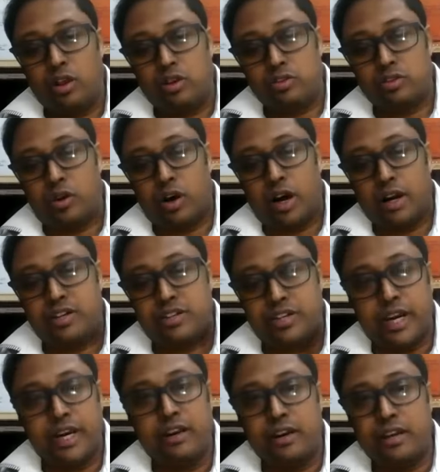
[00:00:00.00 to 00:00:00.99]
So a
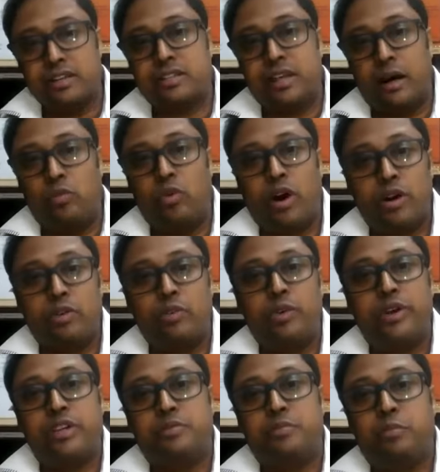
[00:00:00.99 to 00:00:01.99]
trader is someone who
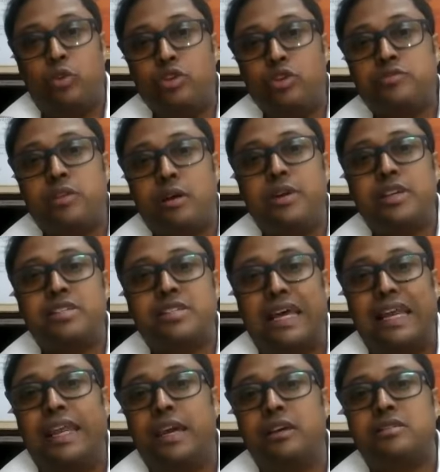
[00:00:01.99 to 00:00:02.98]
is most probably
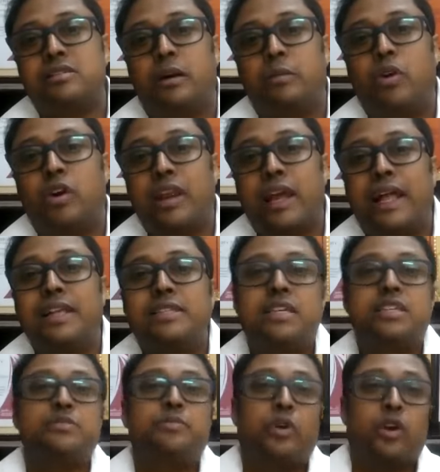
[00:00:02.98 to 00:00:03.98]
selling someone
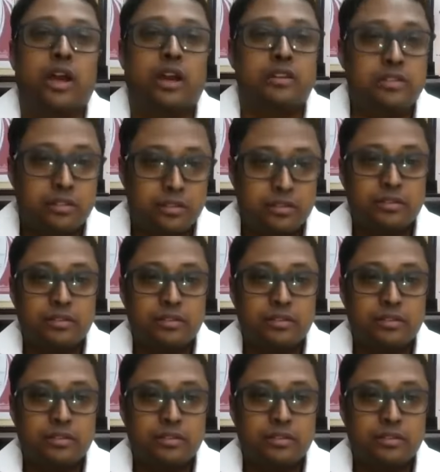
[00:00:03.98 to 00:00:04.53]
else's product.